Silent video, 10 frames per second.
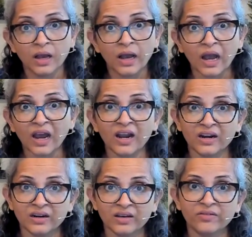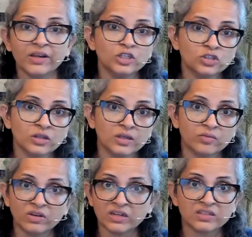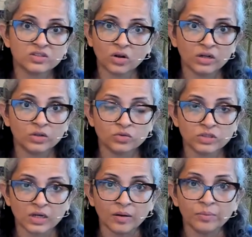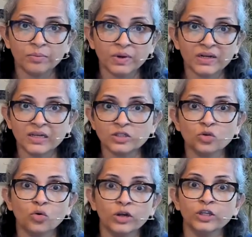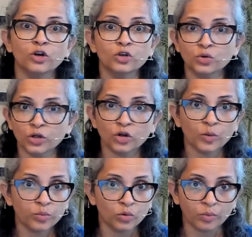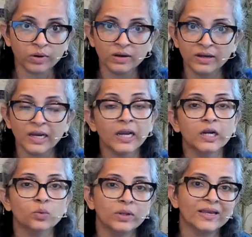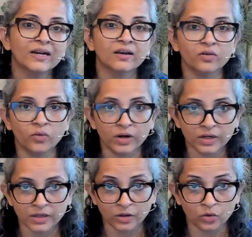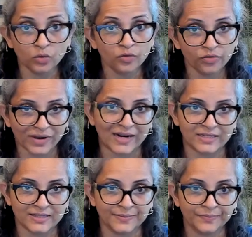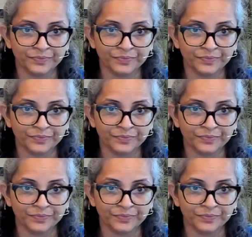And eventually, when it's not used up, it doesn't go in your urine or poop. It will get converted into fats.